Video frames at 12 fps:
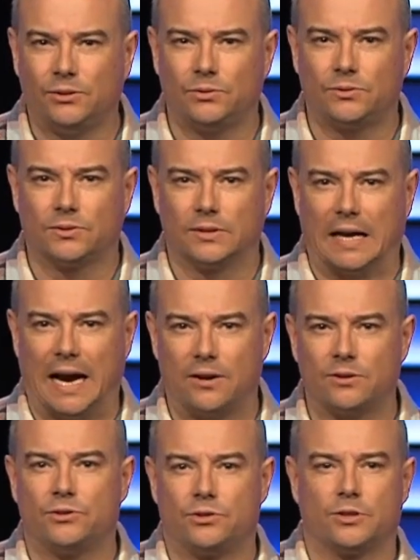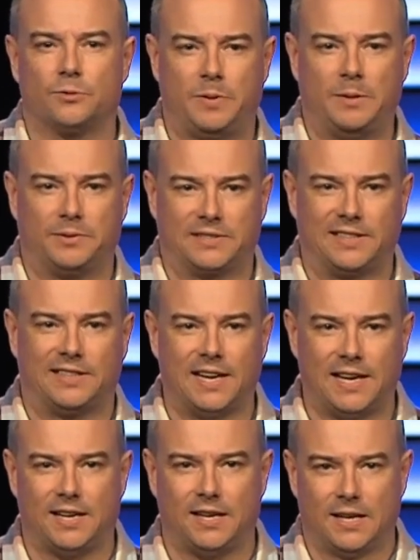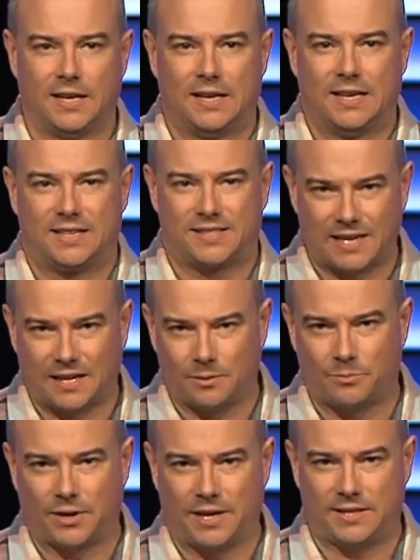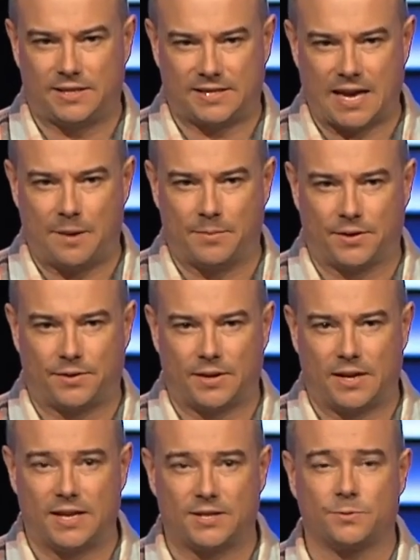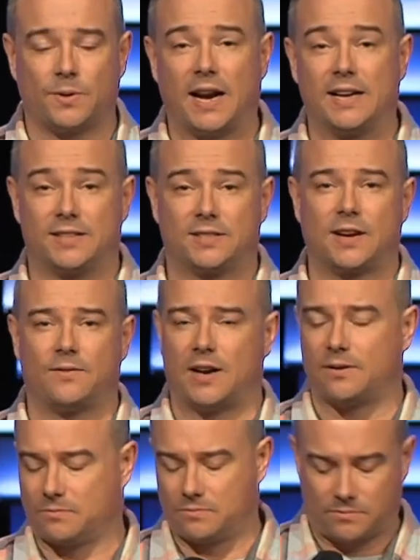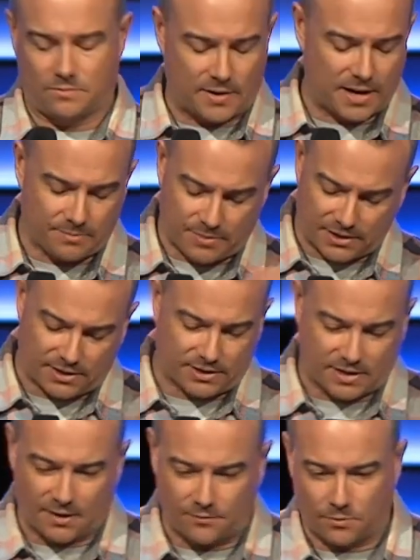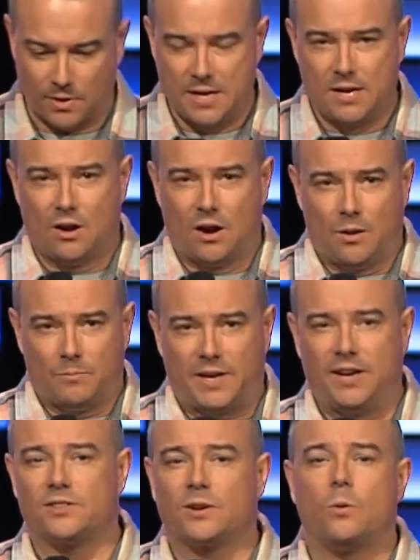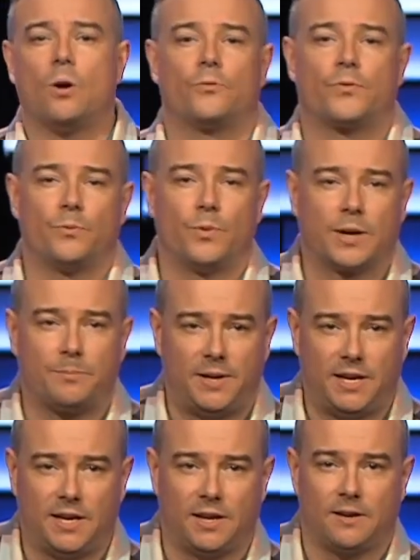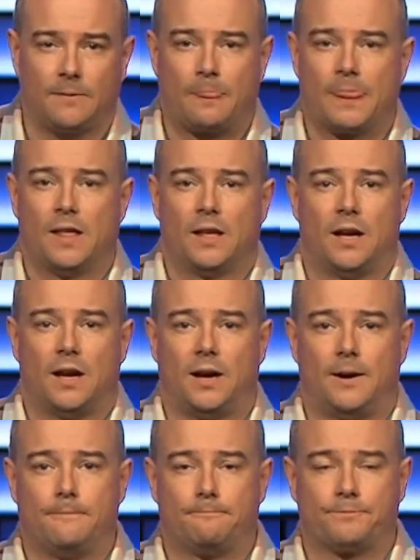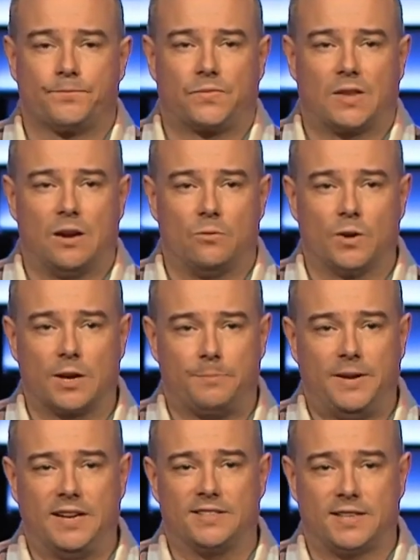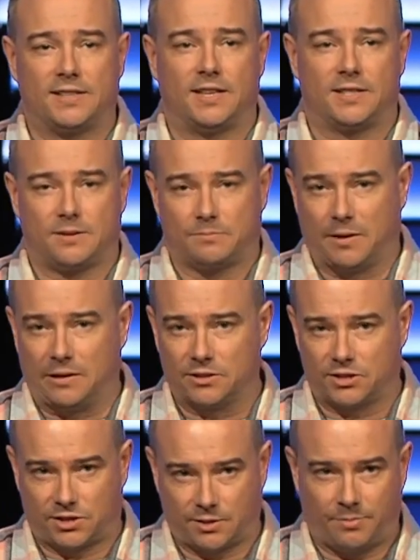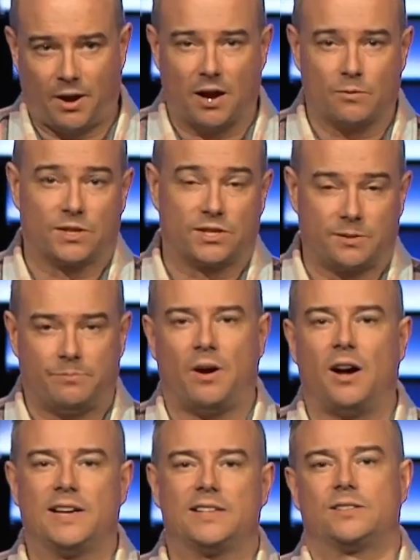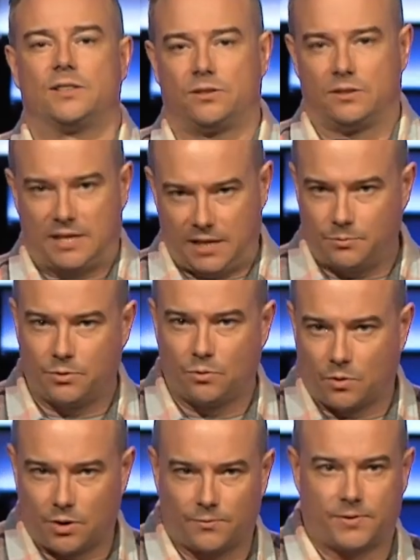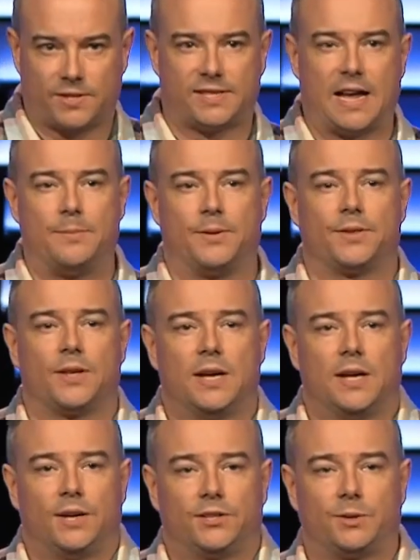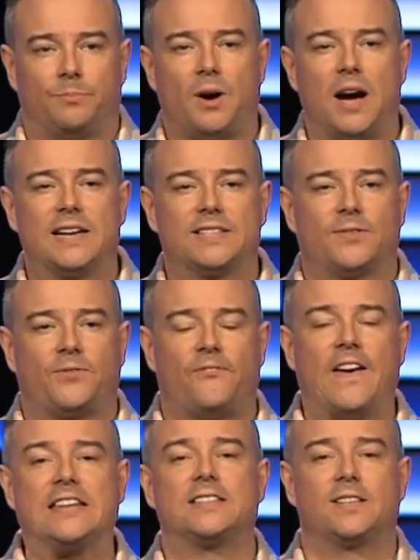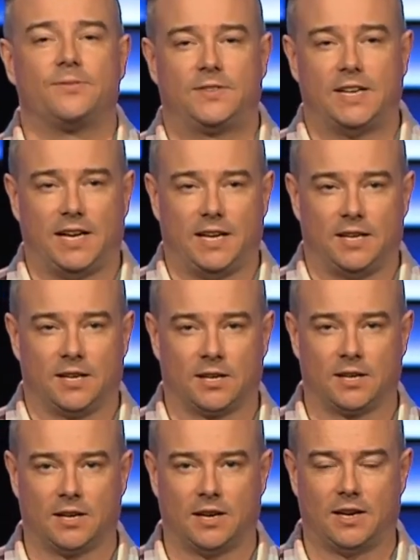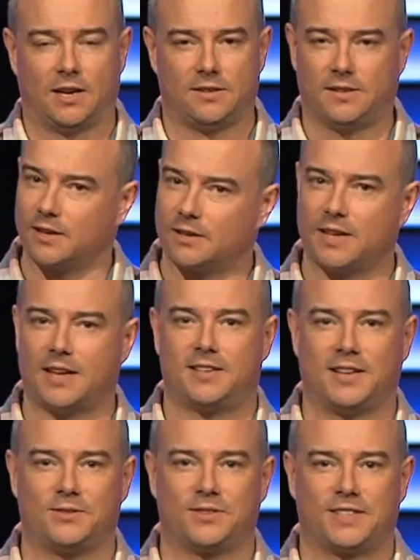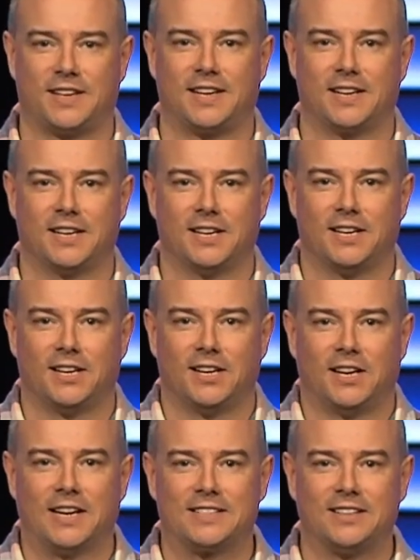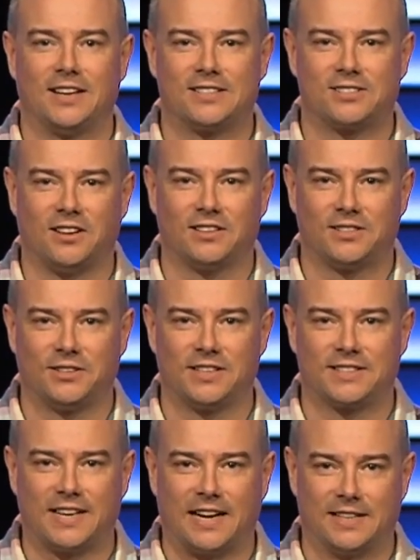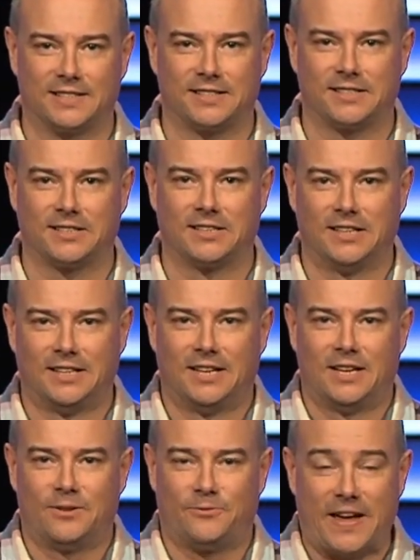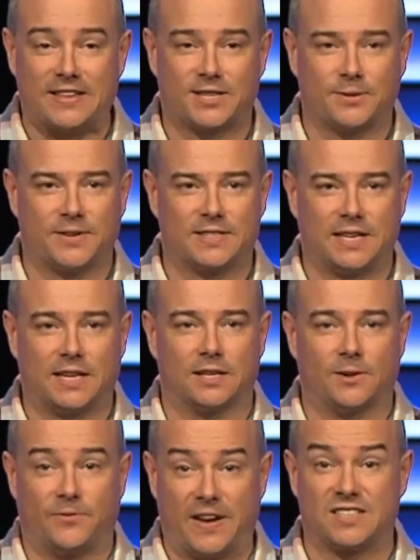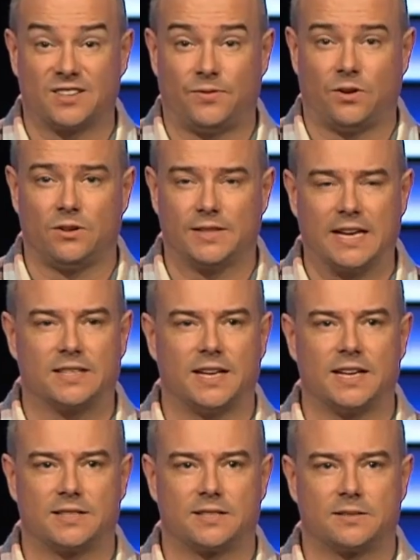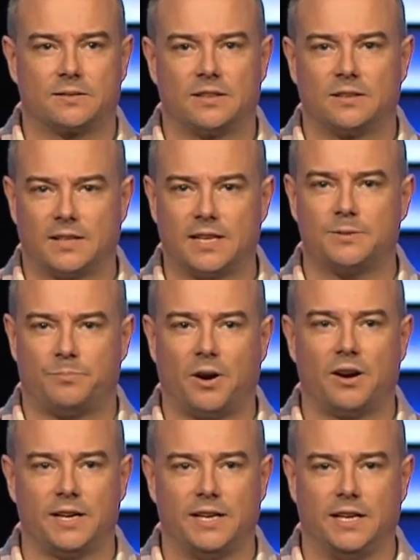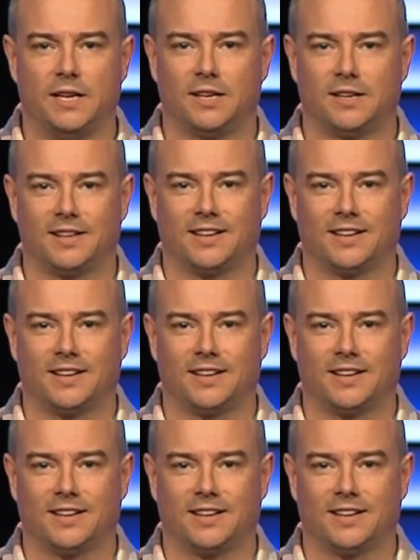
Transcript: do Jewish people today celebrate Sabbath? And this is what I discovered. I read a bunch of stuff, but here's a quote from Wikipedia. And Wikipedia said this about Shabbat, which Shabbat is the Hebrew word for Sabbath. Shabbat is a festive day. I was like, that's interesting. It's not solitude and silence, and festive is like a festival. That's a party.